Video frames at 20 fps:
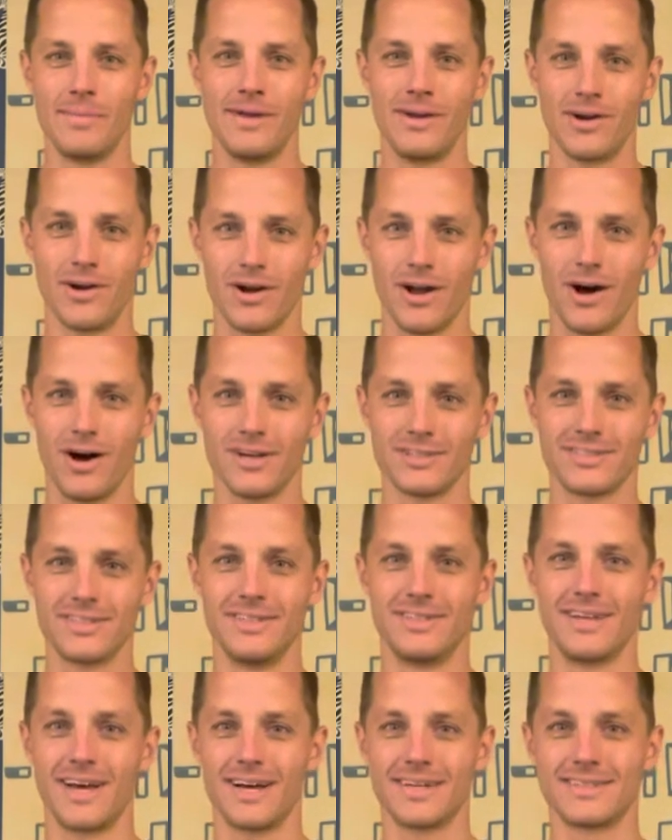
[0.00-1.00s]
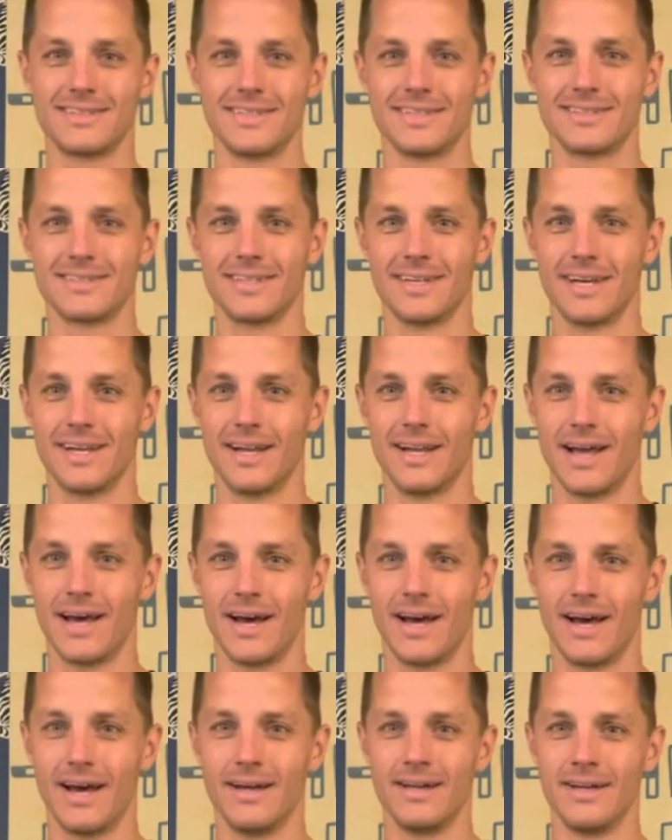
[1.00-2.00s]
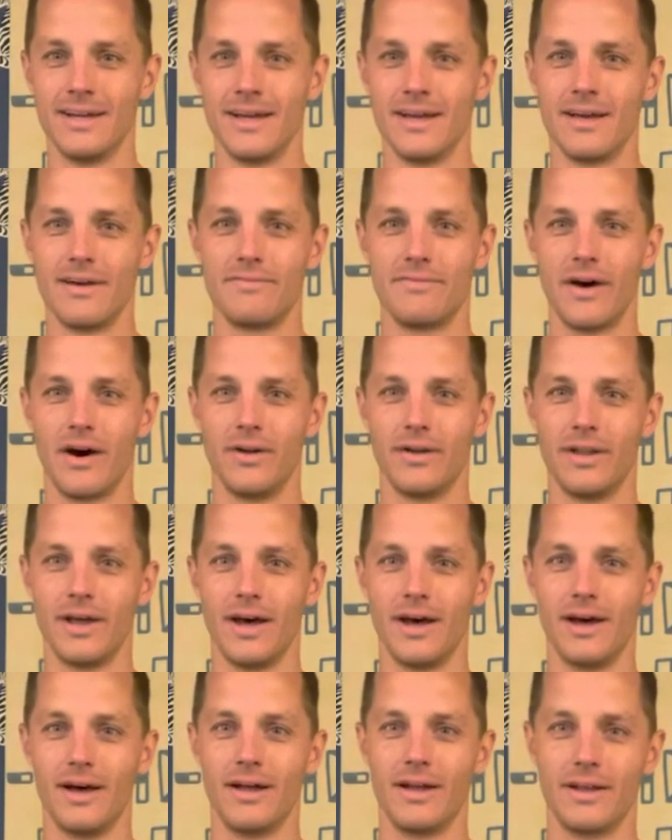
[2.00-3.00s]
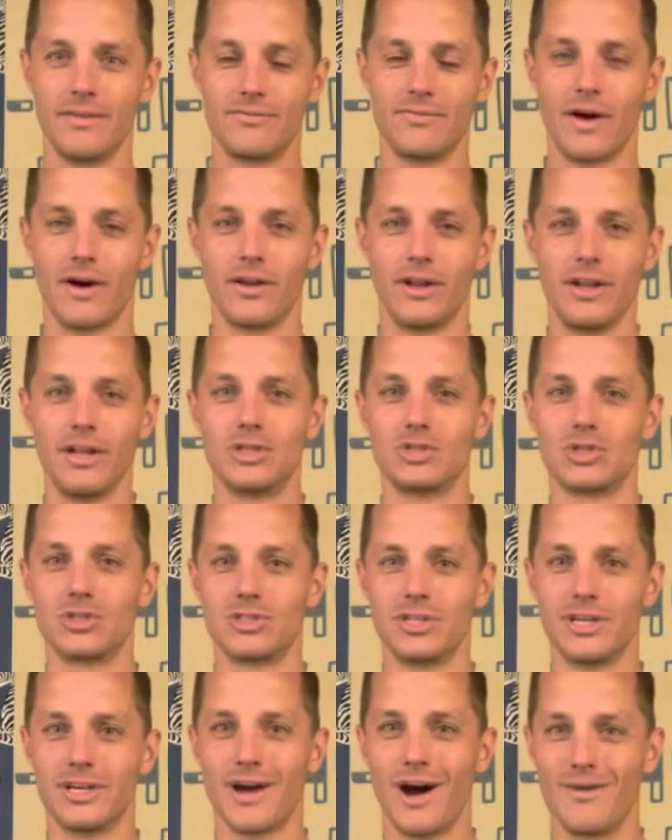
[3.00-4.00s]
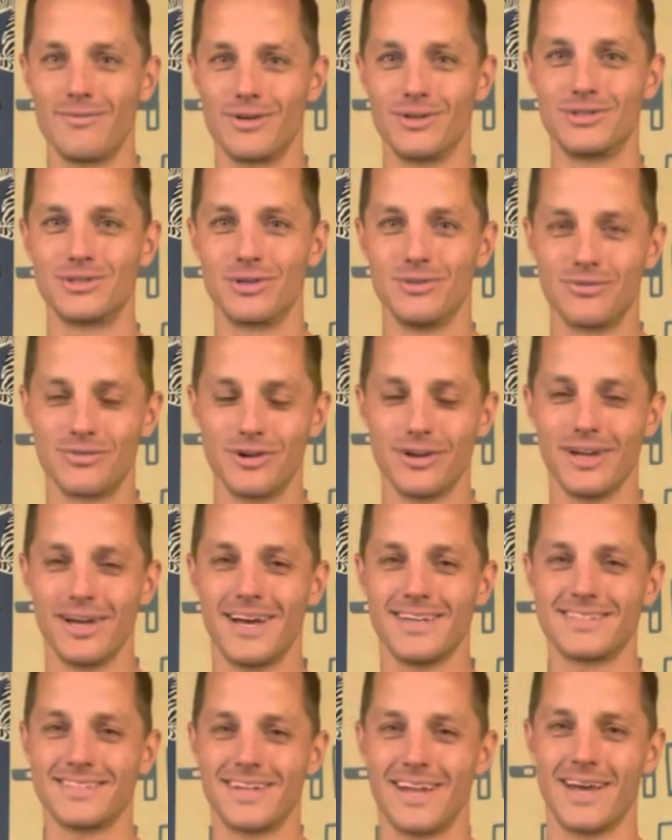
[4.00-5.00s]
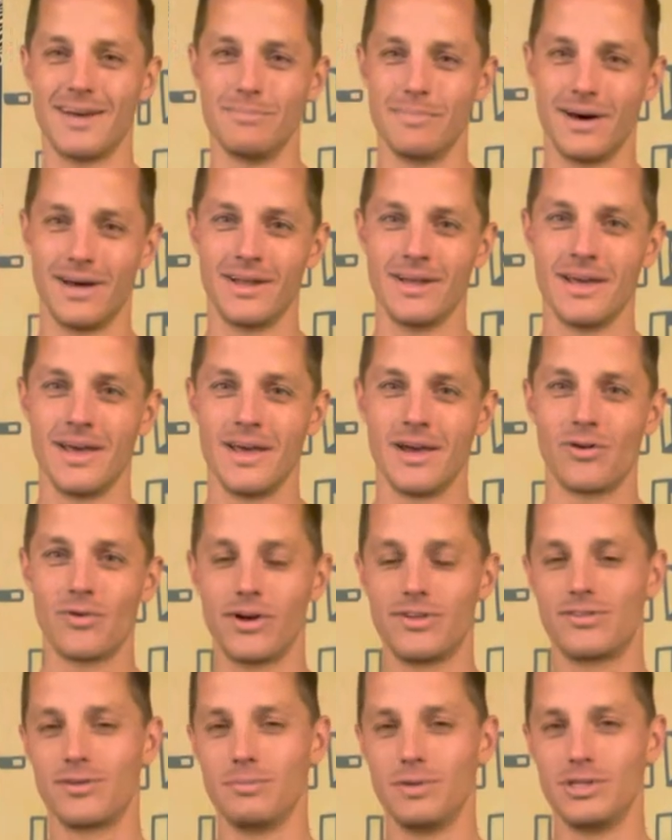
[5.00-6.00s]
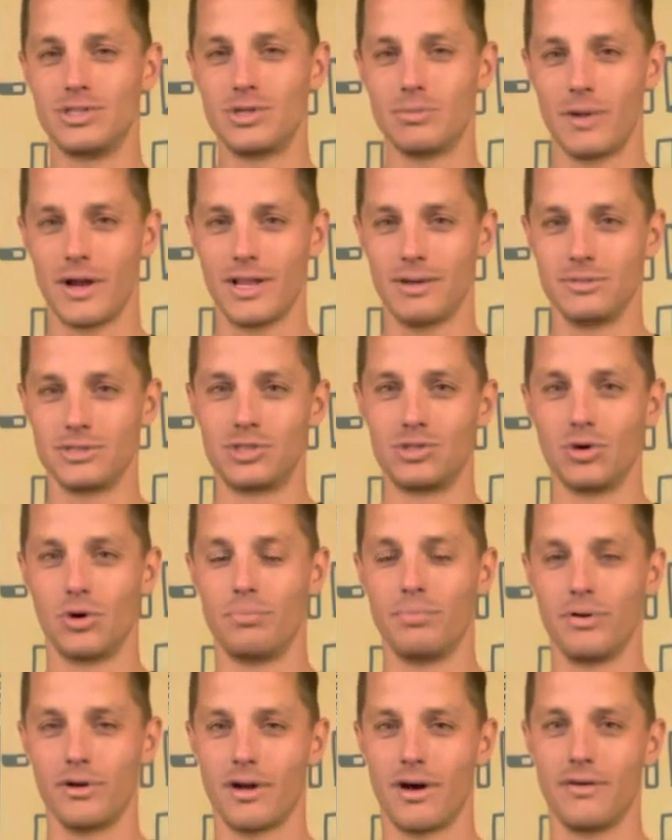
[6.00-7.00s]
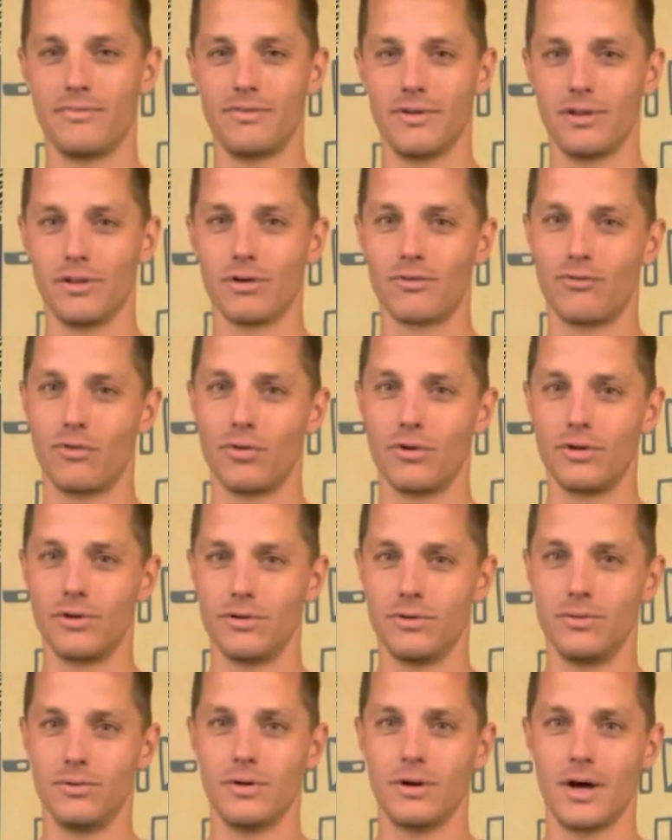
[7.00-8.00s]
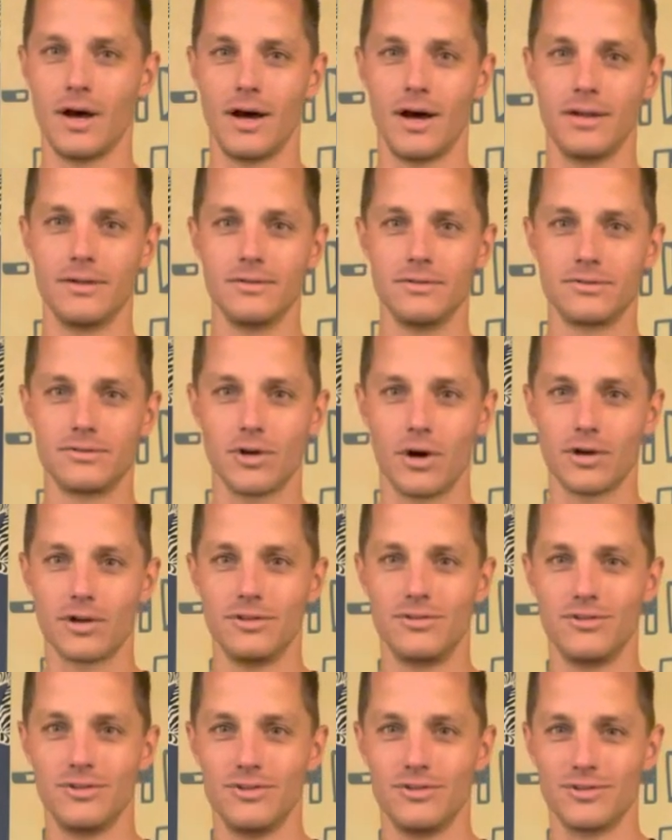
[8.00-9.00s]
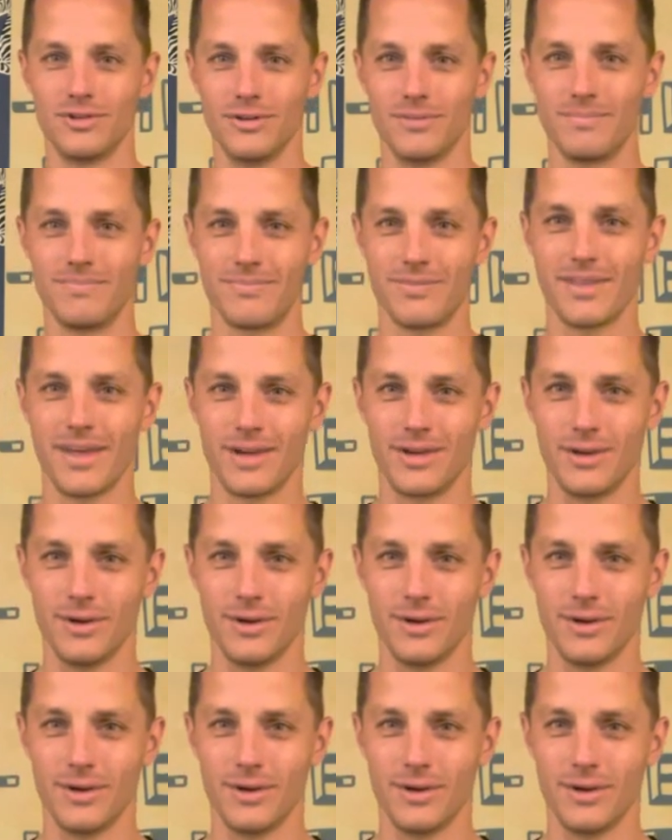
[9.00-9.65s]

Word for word: here in Austin, Texas, and uh, found uh, found an interesting conference room for you guys today. But great to meet you. My name is Joel Puthoff, and look forward to uh, talking to you soon. Thank